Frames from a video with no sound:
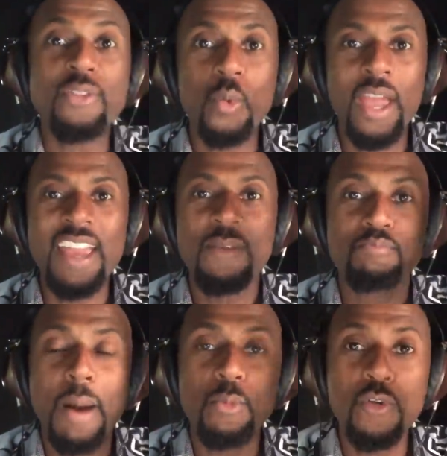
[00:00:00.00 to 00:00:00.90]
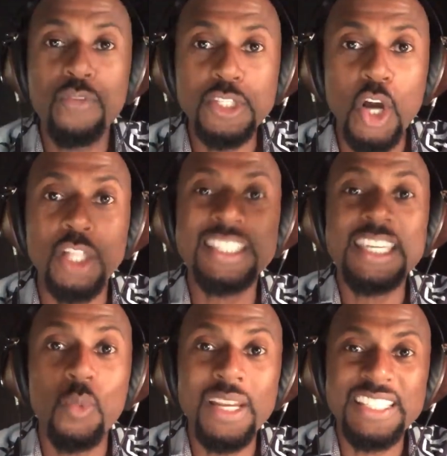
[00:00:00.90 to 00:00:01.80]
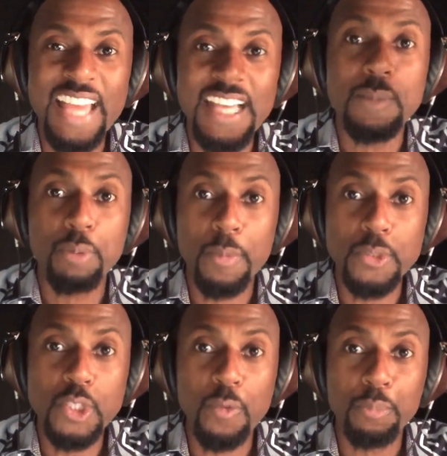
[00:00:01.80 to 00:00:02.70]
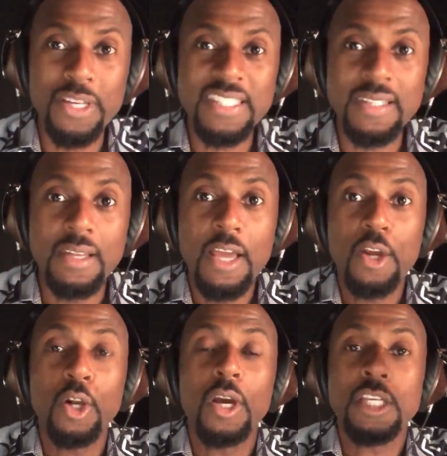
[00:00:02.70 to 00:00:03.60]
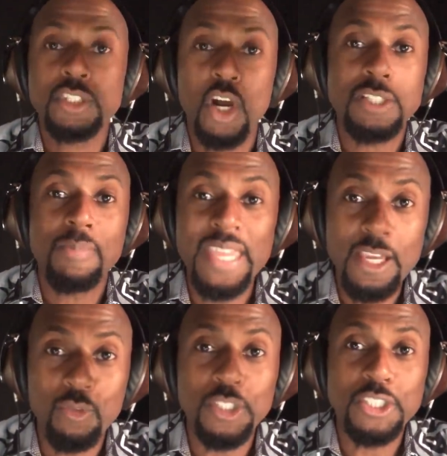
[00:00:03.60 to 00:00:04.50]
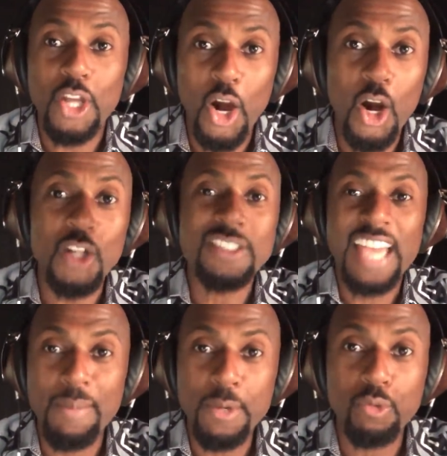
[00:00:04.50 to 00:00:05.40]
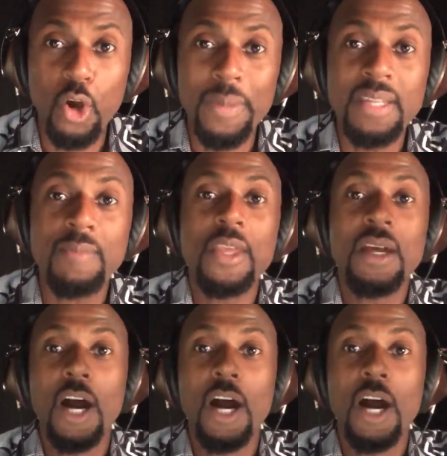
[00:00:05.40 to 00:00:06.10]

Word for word: by the way my movie is called tijuana jackson purpose over prison it stars me, Regina Hall, Tami Roman.